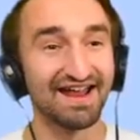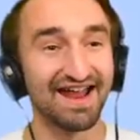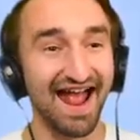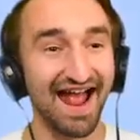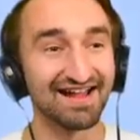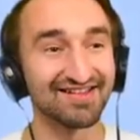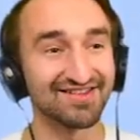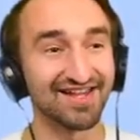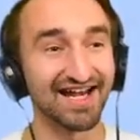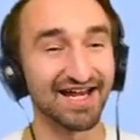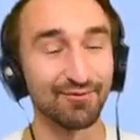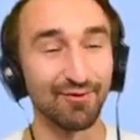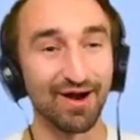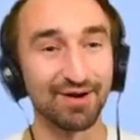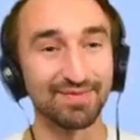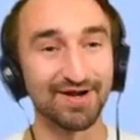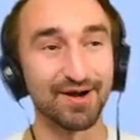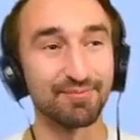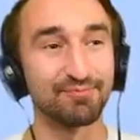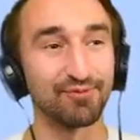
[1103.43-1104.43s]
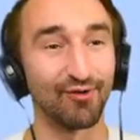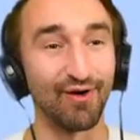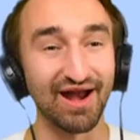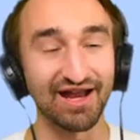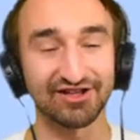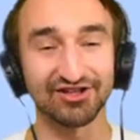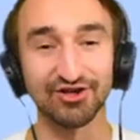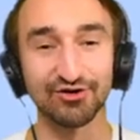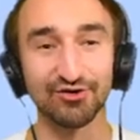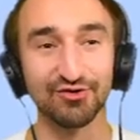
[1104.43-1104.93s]
and please, said he wanted me to
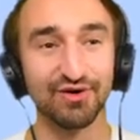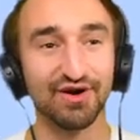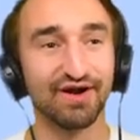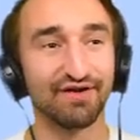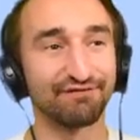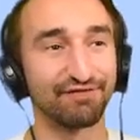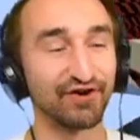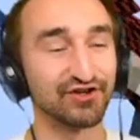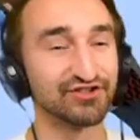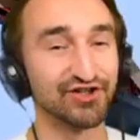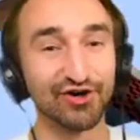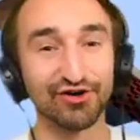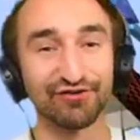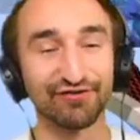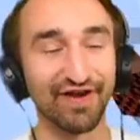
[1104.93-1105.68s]
prank you for your oh